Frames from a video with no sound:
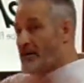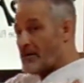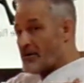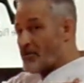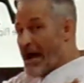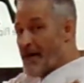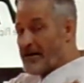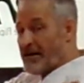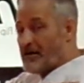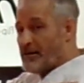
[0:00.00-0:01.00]

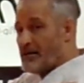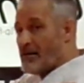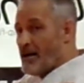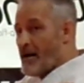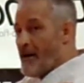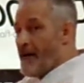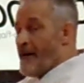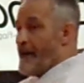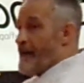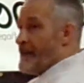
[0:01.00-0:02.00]
grabbing.
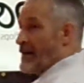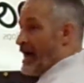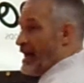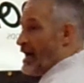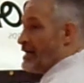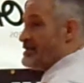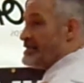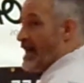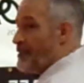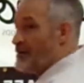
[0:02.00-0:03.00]
Okay, and
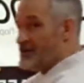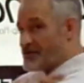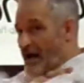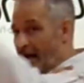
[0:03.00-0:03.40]
step, strike.